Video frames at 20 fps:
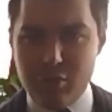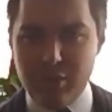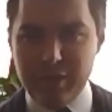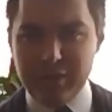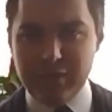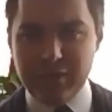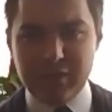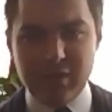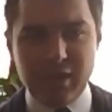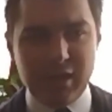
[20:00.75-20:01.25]

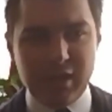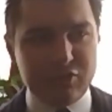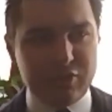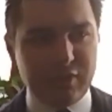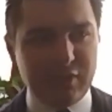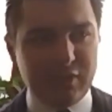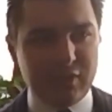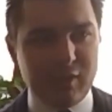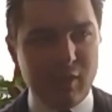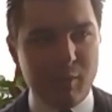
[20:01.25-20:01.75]
It's not
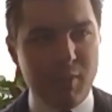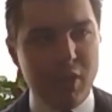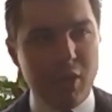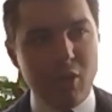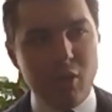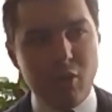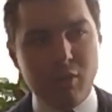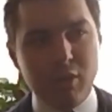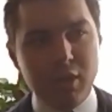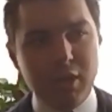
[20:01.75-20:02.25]
just some
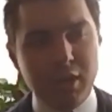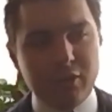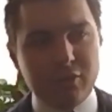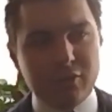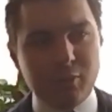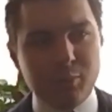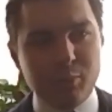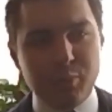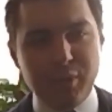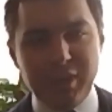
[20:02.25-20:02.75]

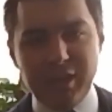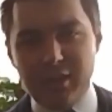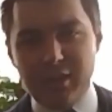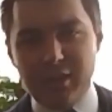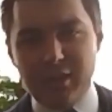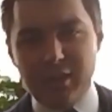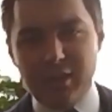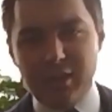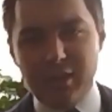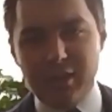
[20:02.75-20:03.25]
big
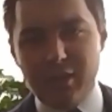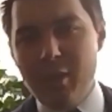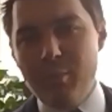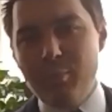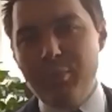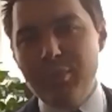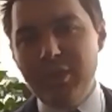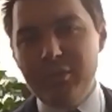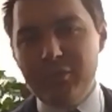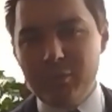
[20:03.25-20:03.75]
company,
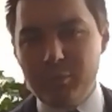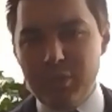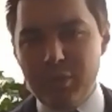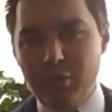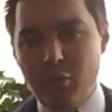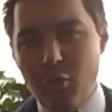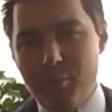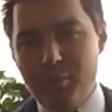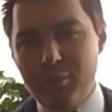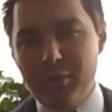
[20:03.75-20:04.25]
some big
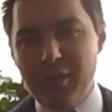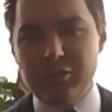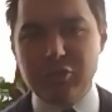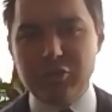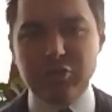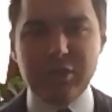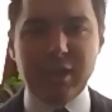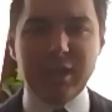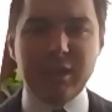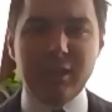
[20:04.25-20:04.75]
corporation
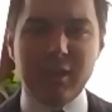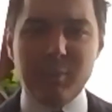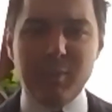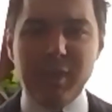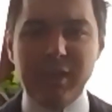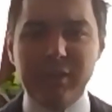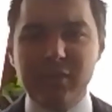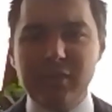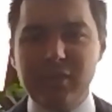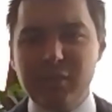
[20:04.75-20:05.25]
that makes
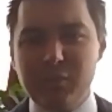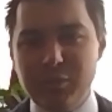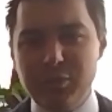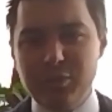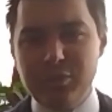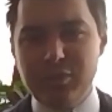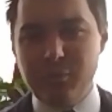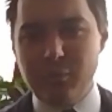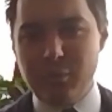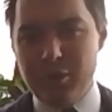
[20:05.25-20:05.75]
this food
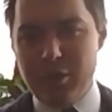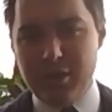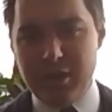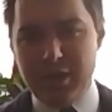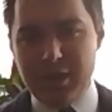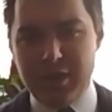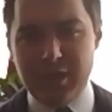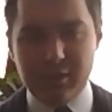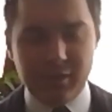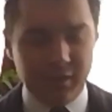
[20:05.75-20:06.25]
for you to
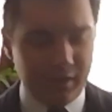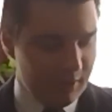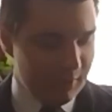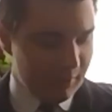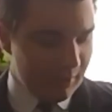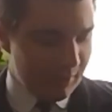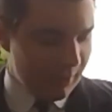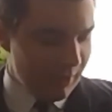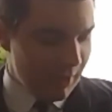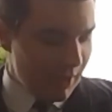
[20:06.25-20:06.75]
eat, like
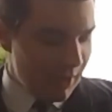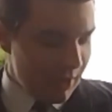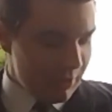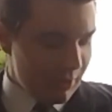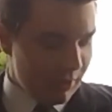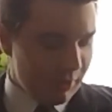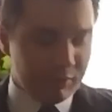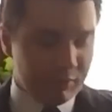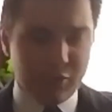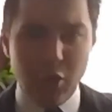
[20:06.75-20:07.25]
you're a
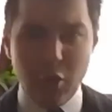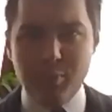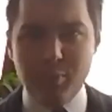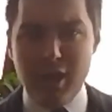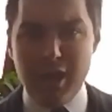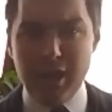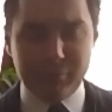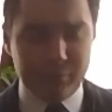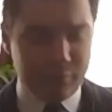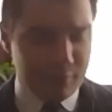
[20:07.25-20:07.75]

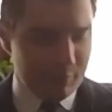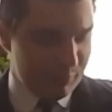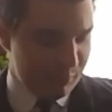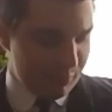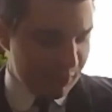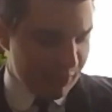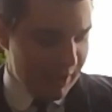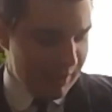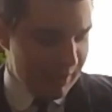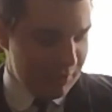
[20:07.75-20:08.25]
robot from
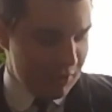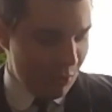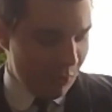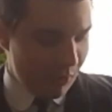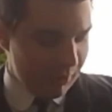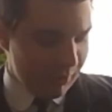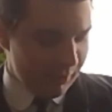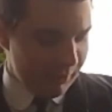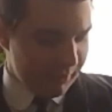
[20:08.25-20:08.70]
Brave New World or